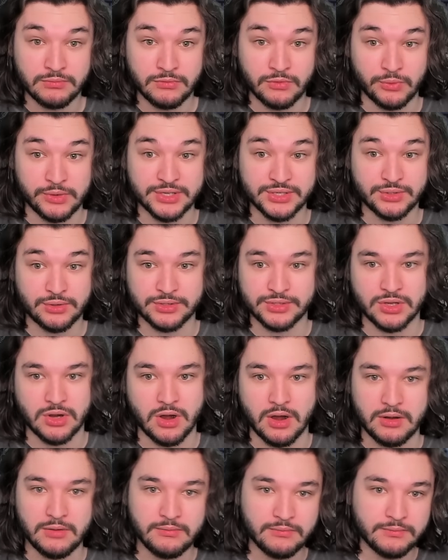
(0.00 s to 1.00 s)
resource
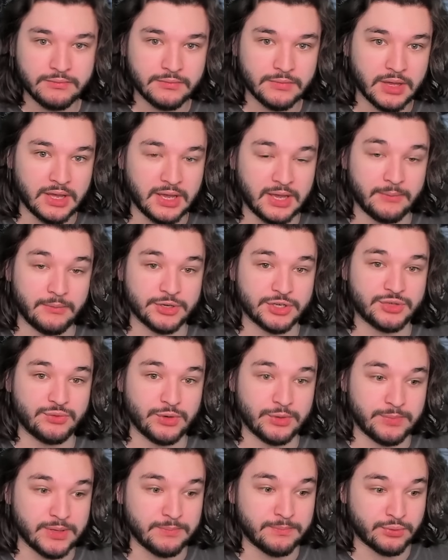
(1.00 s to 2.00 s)
card, which
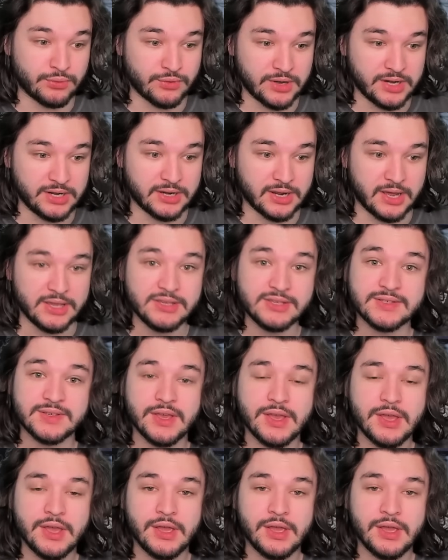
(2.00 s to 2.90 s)
would be pretty nice.